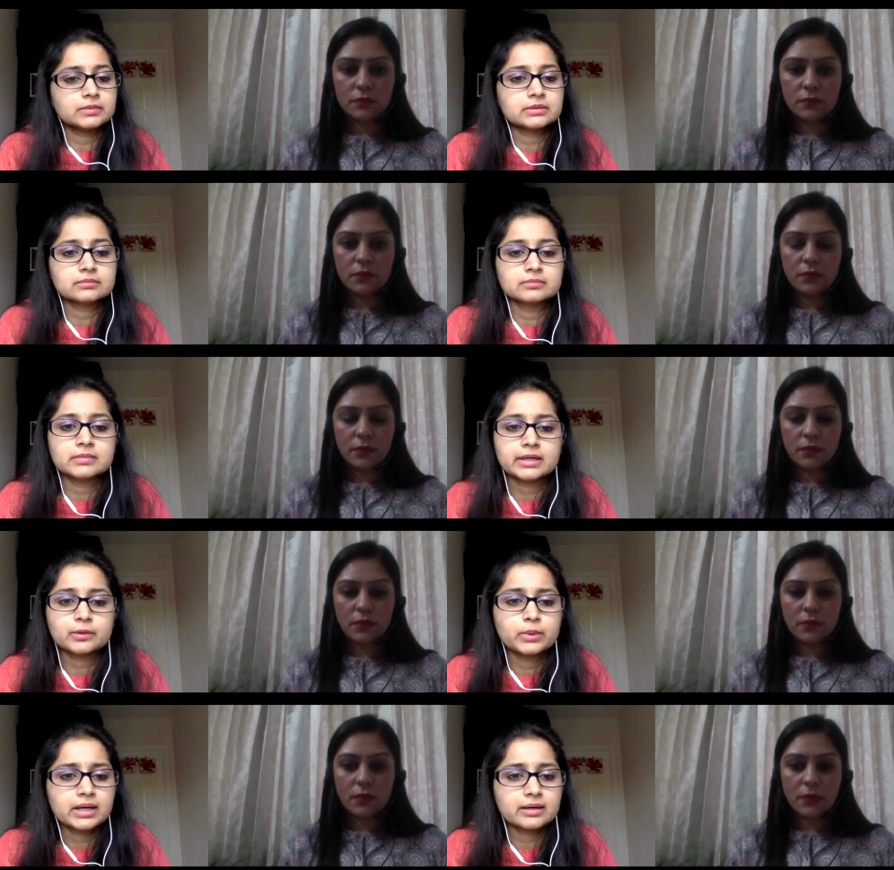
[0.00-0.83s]
Speaker 1: like we
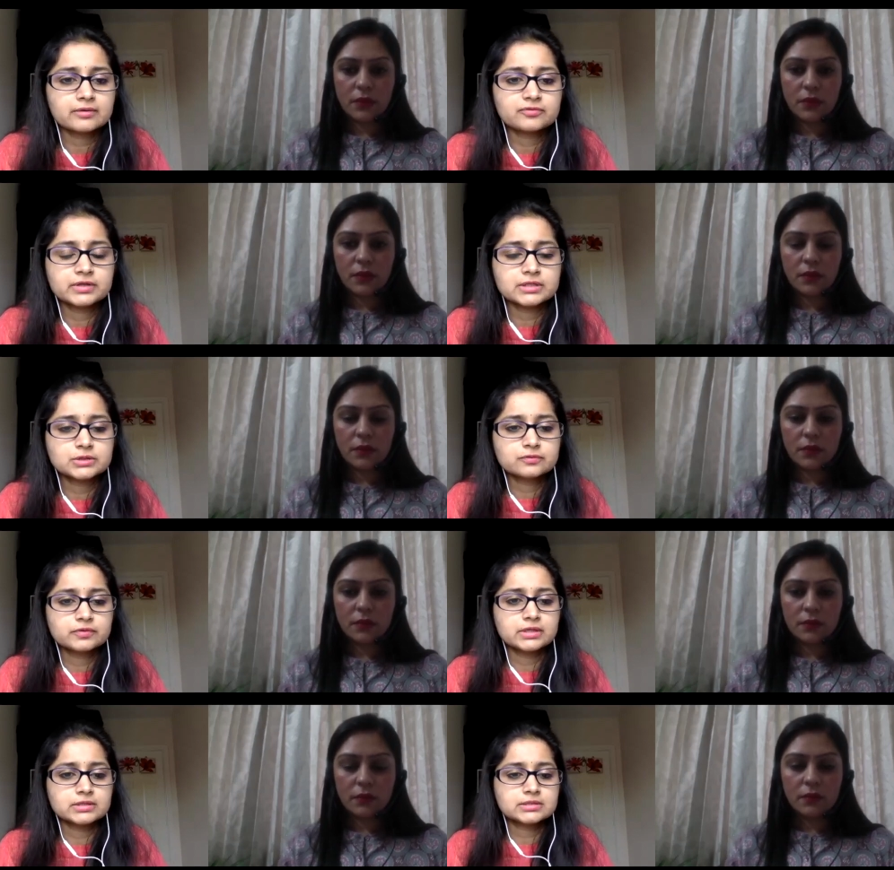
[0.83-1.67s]
have
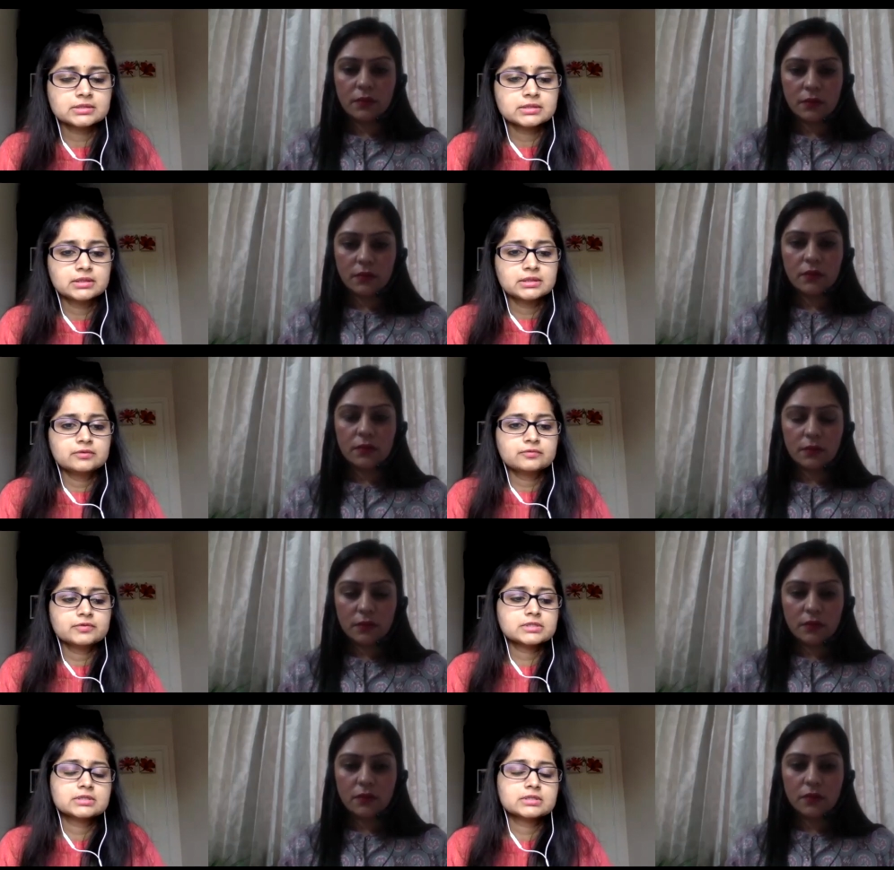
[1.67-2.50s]
face-to-face,
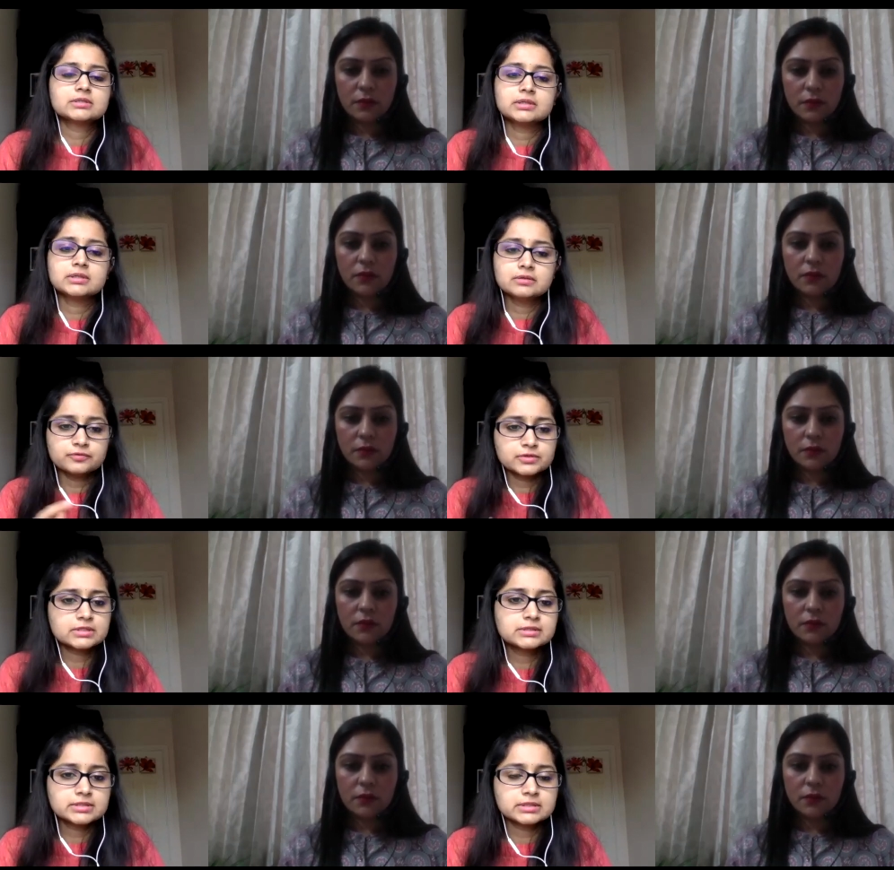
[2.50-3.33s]
in a
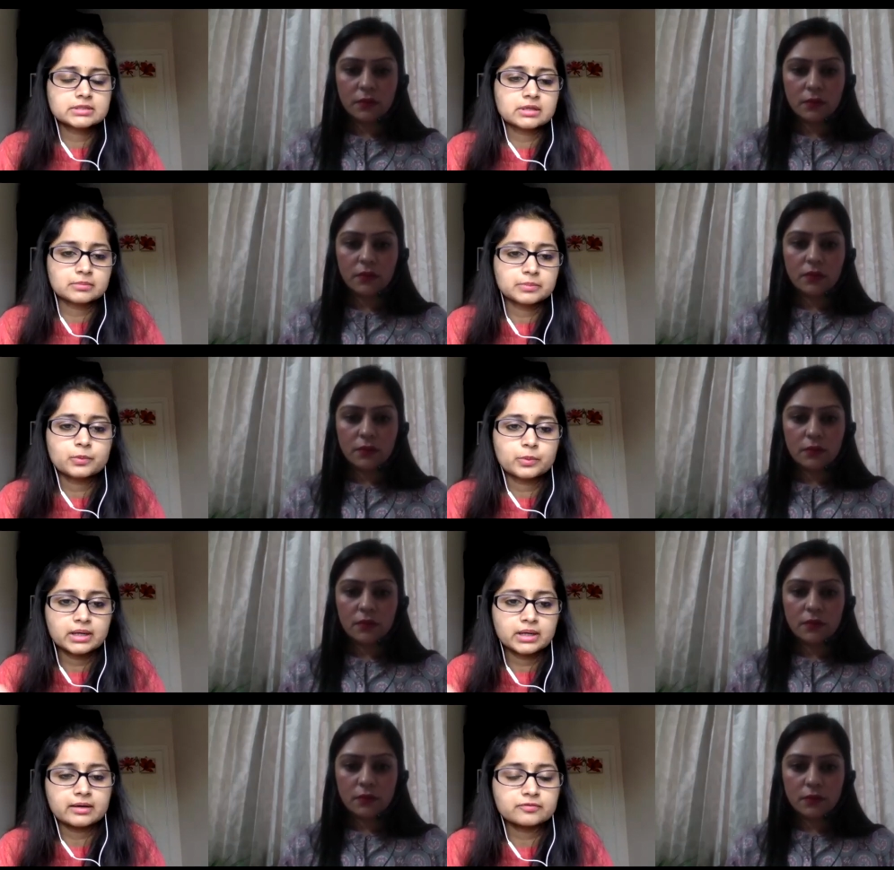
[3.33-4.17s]
physical setup, we
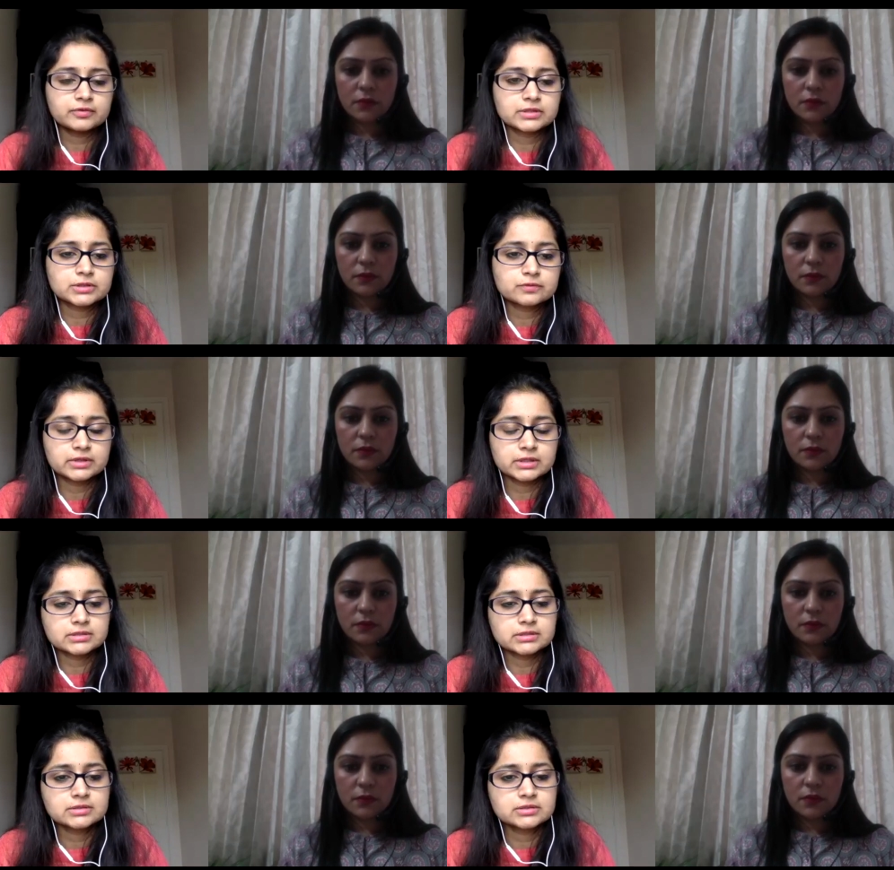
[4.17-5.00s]
have
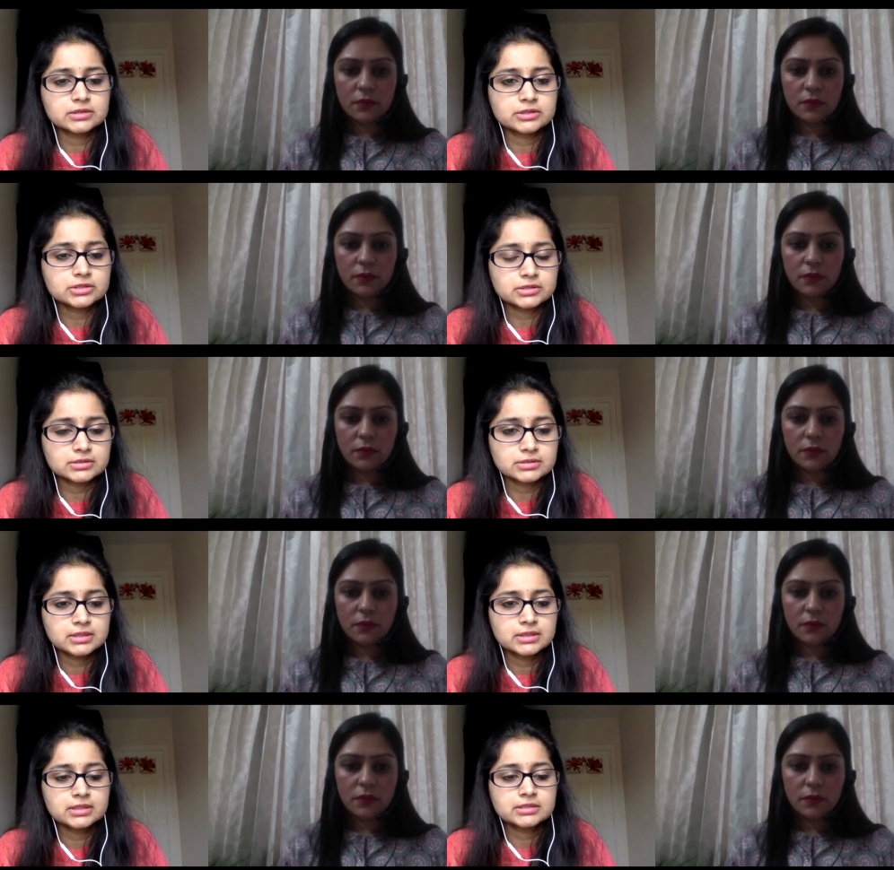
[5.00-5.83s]
face-to-face sessions.
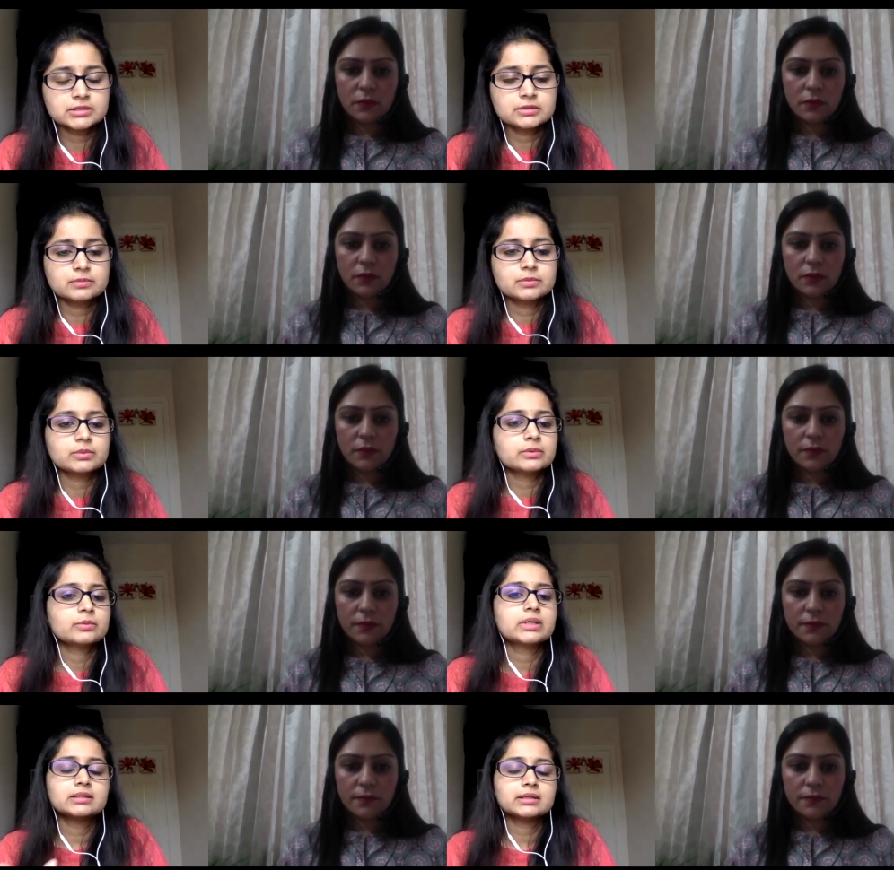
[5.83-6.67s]
So we
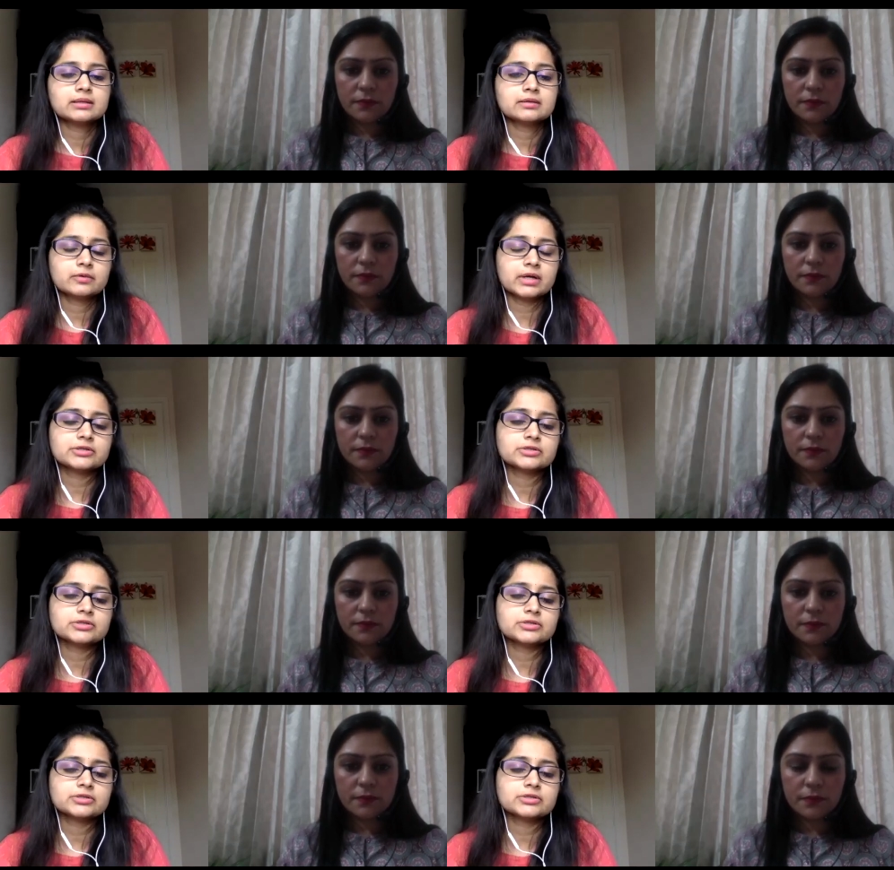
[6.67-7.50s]
can then
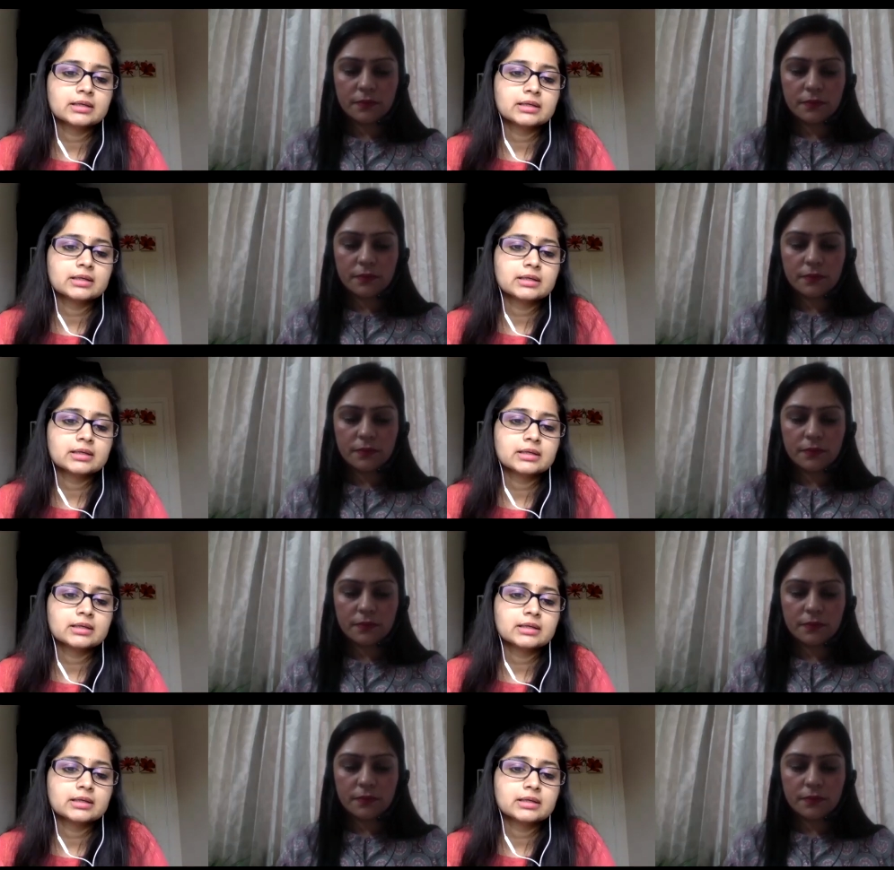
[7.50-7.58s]
gradually